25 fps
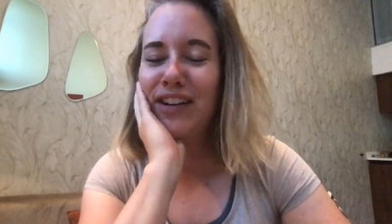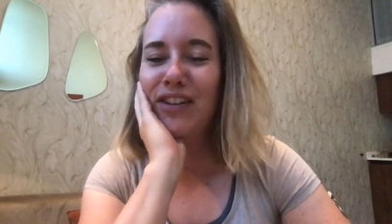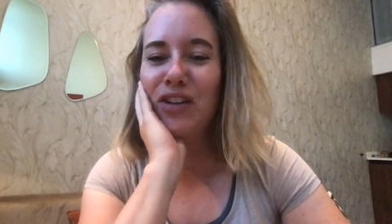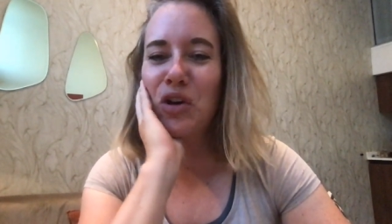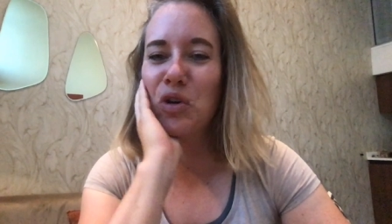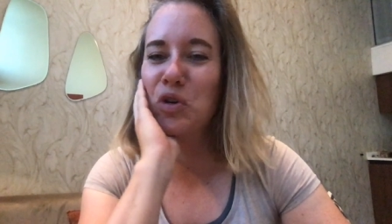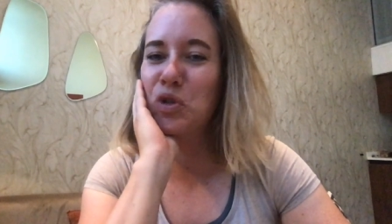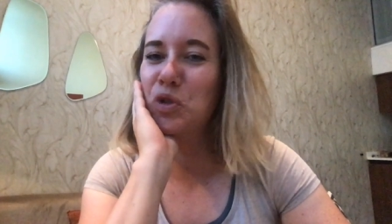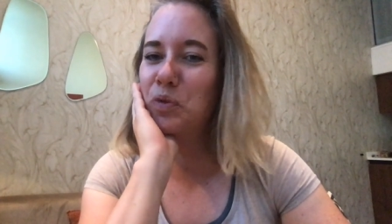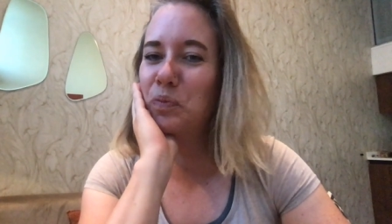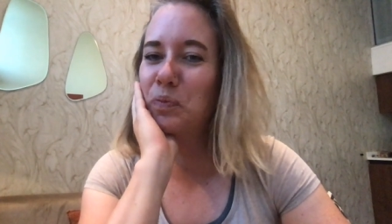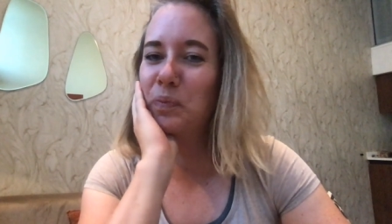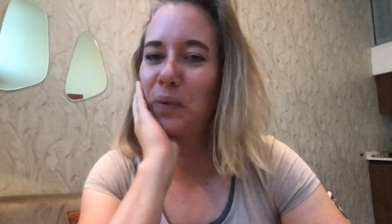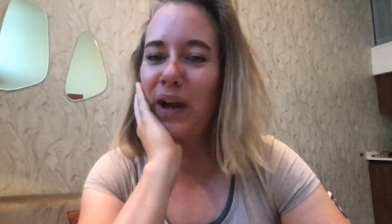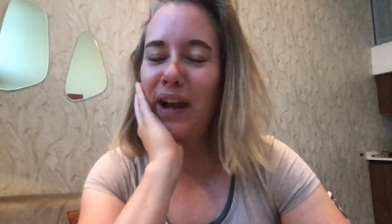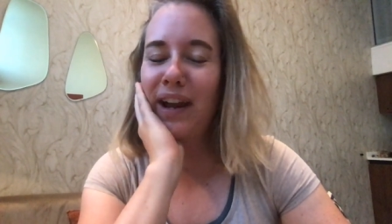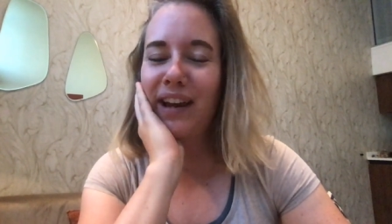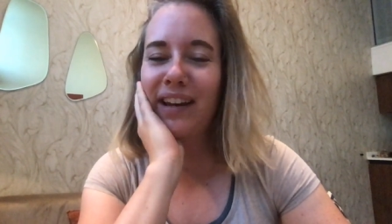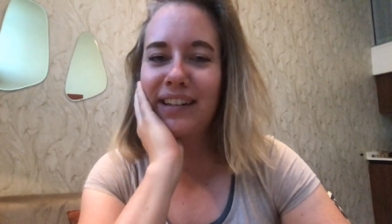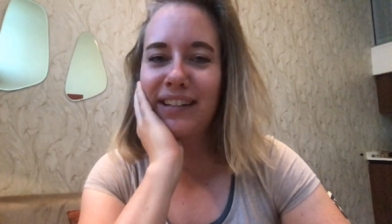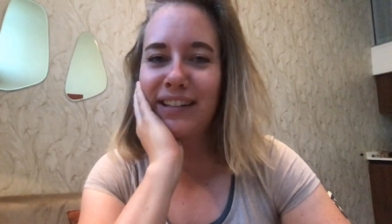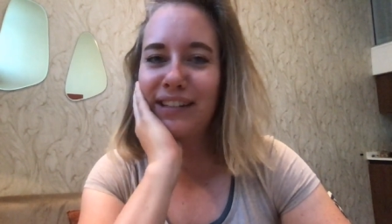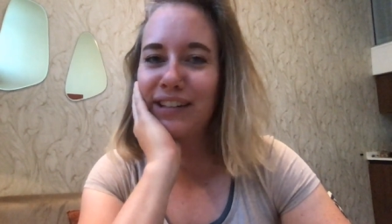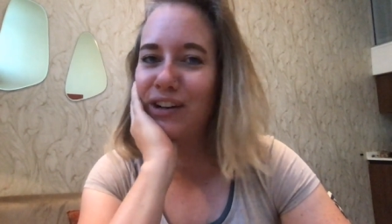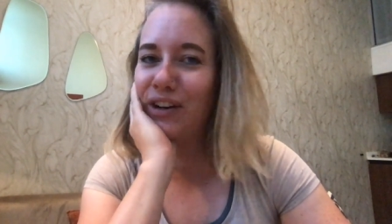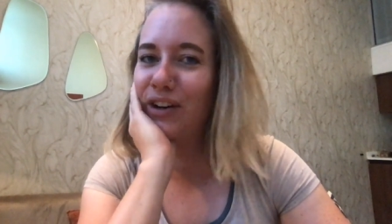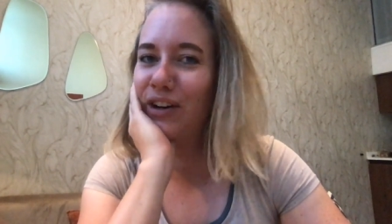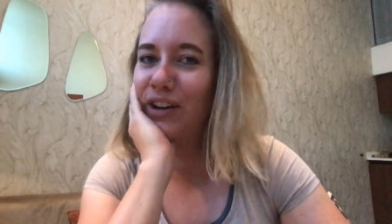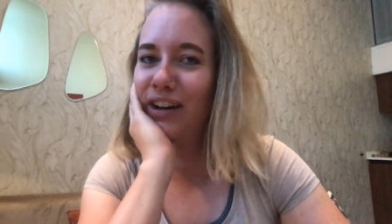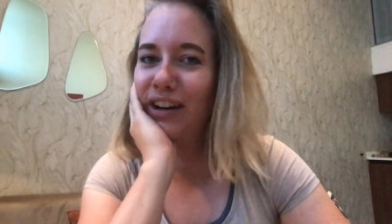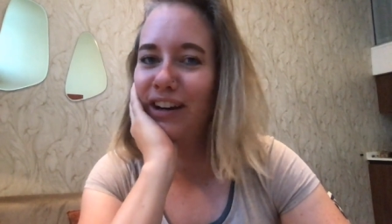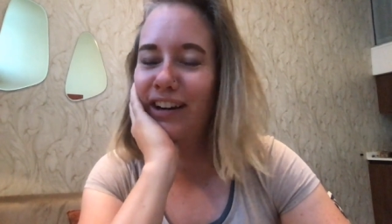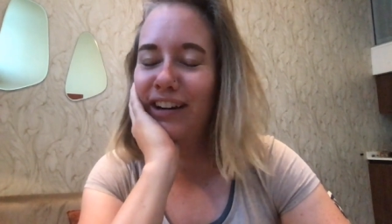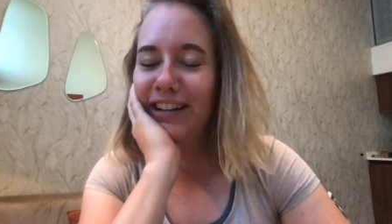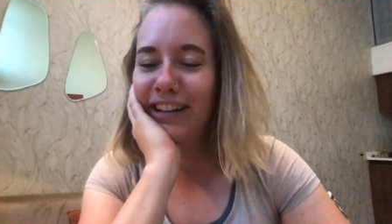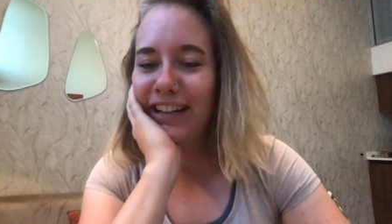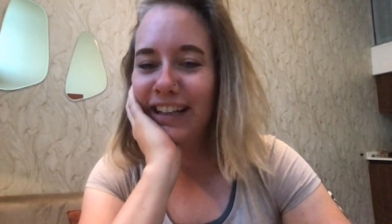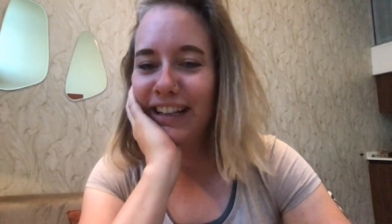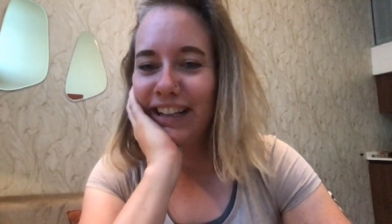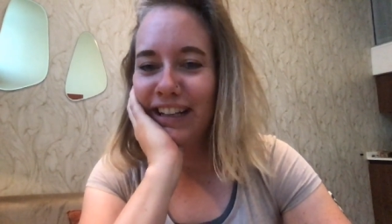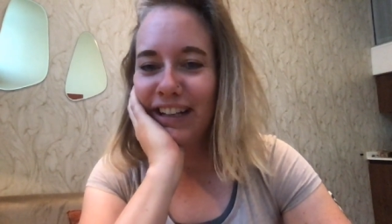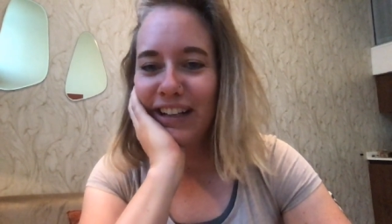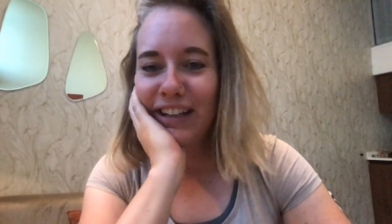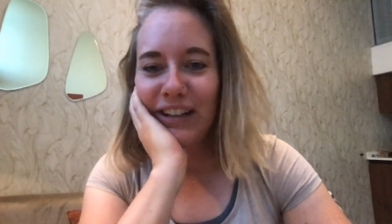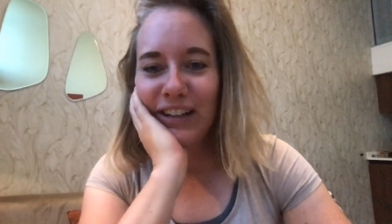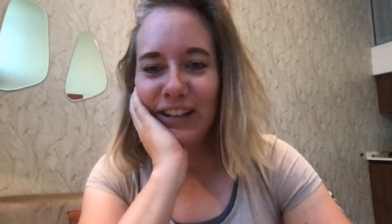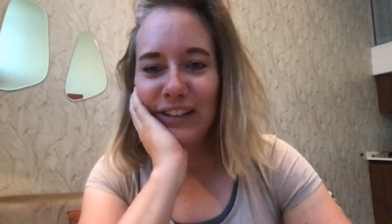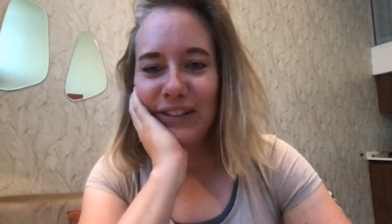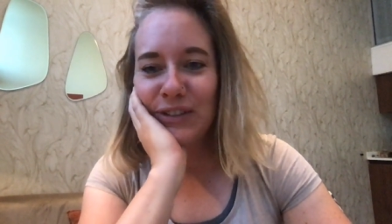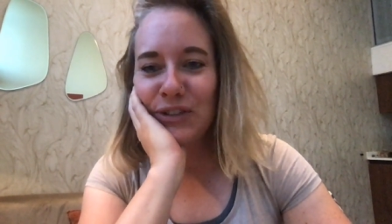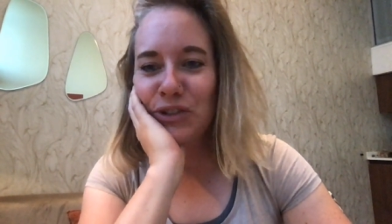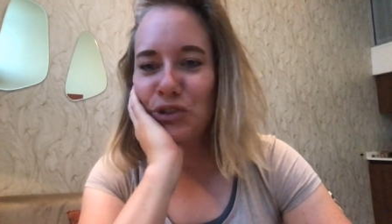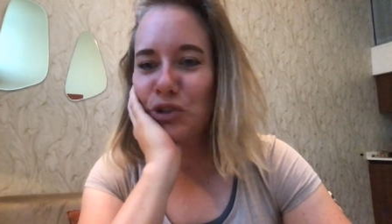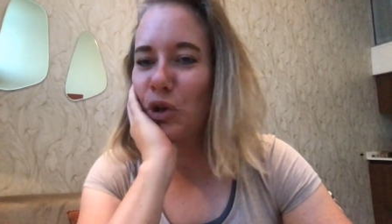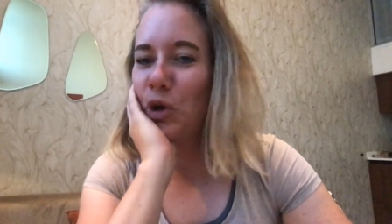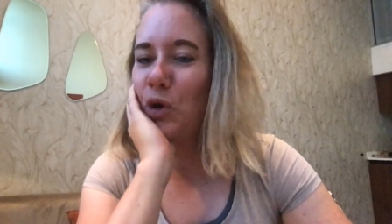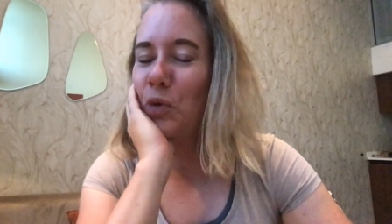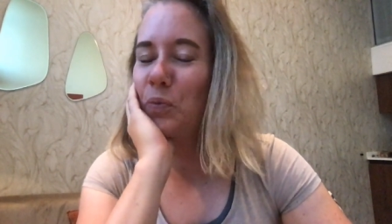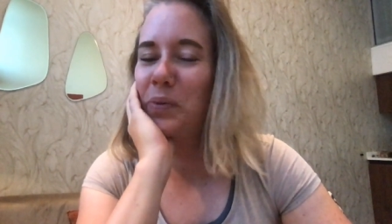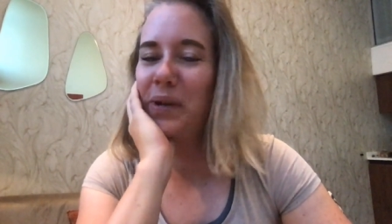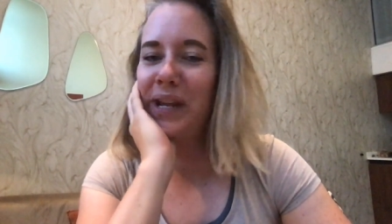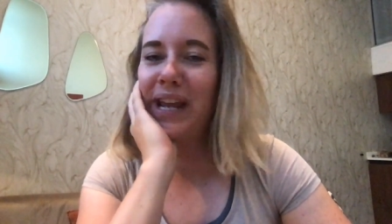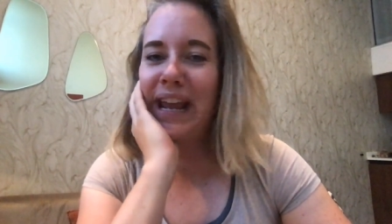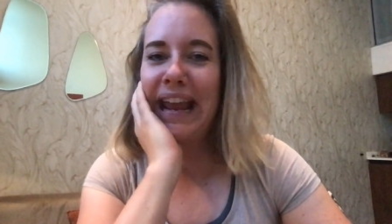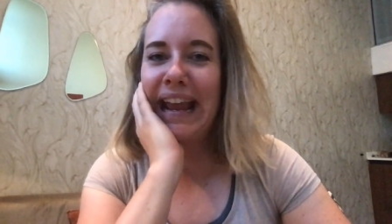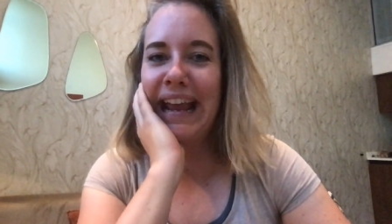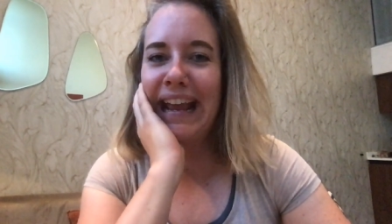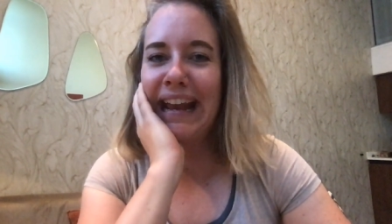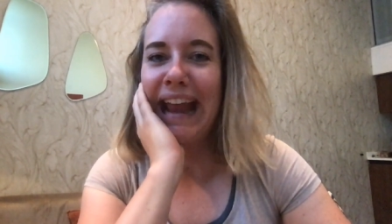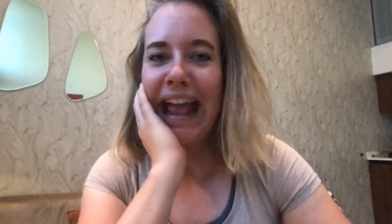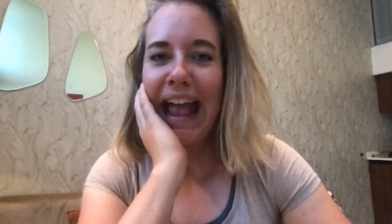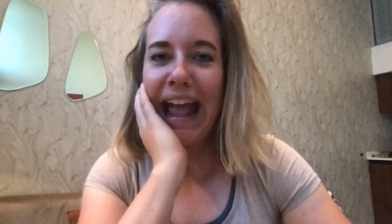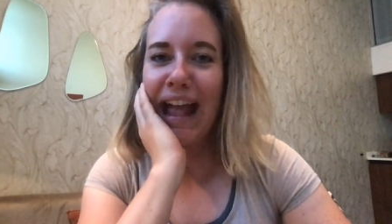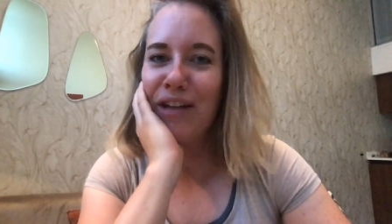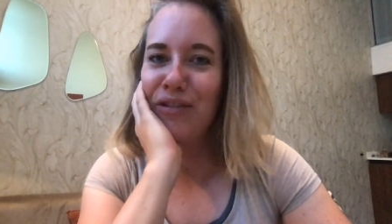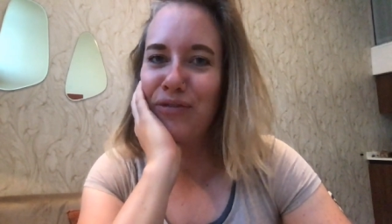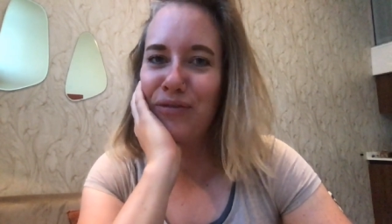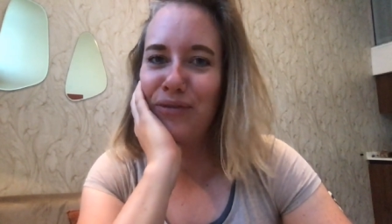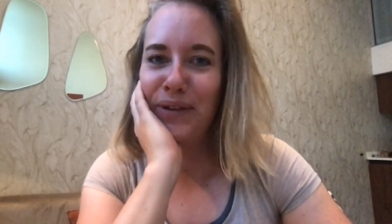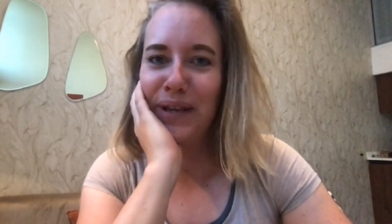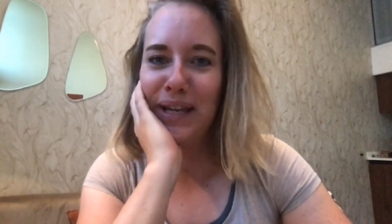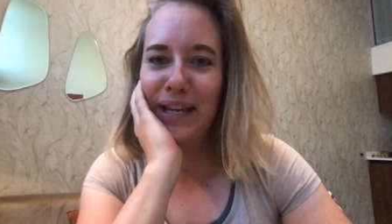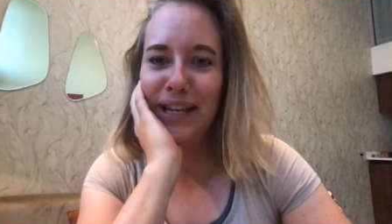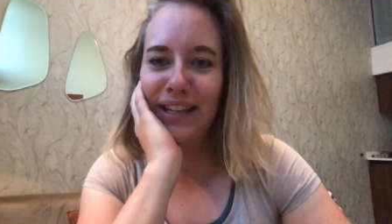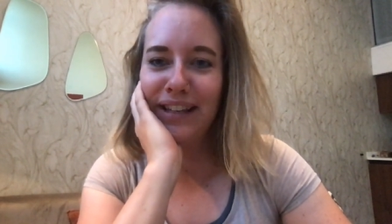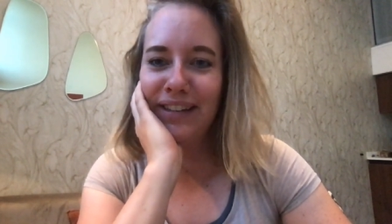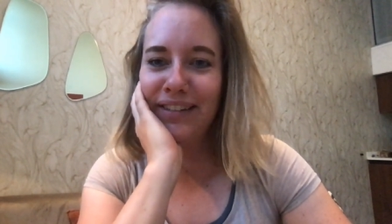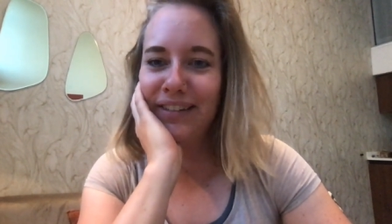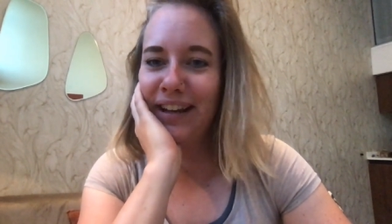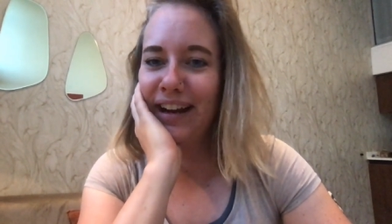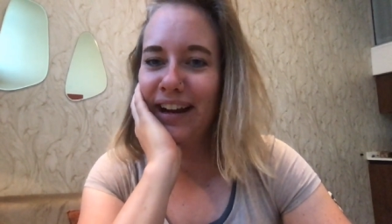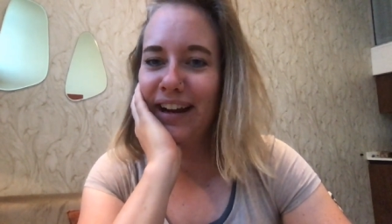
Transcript: Those bikes are so big and heavy.